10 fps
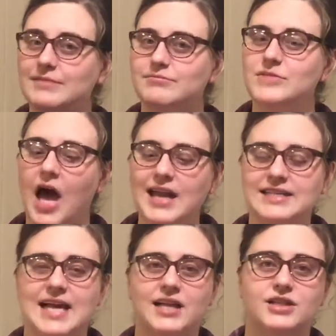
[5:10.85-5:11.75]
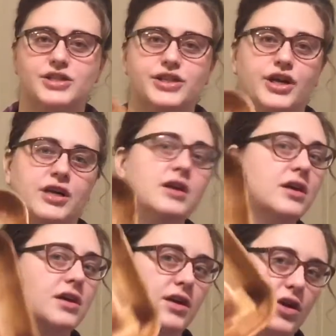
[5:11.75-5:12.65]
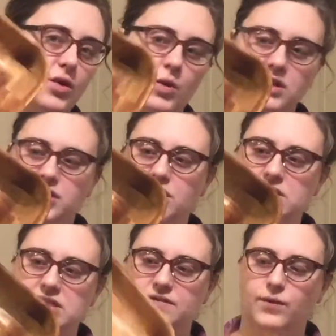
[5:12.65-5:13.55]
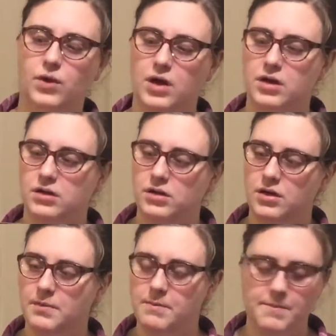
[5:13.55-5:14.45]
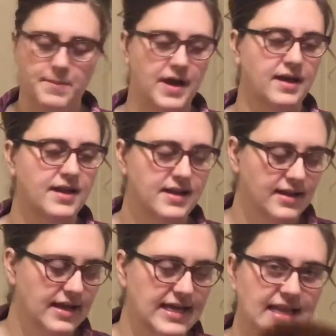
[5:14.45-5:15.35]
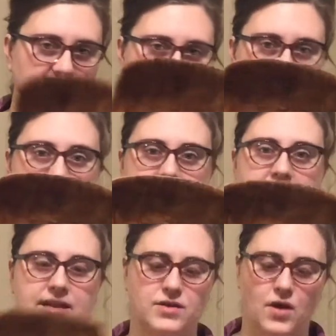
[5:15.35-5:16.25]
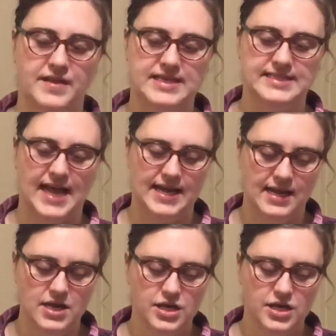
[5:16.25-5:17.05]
I'm not exactly sure what to use this for, but I like the design on the inside.